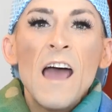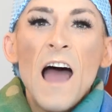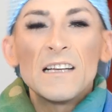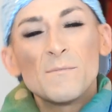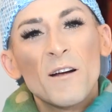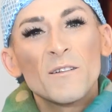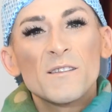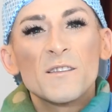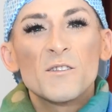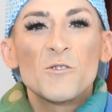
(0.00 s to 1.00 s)
Hi
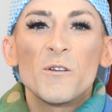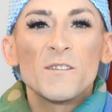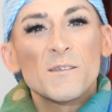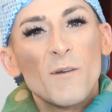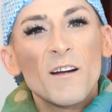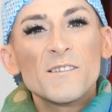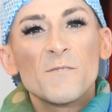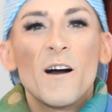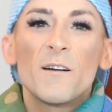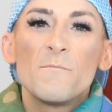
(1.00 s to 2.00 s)
Sparkles, it's Jordan Sparks
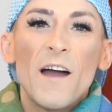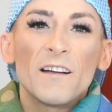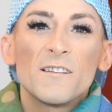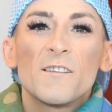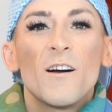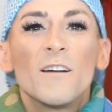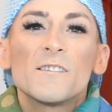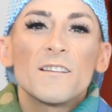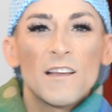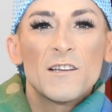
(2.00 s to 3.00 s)
and welcome back to the
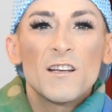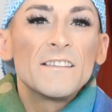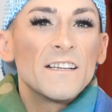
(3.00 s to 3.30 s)
Constellation.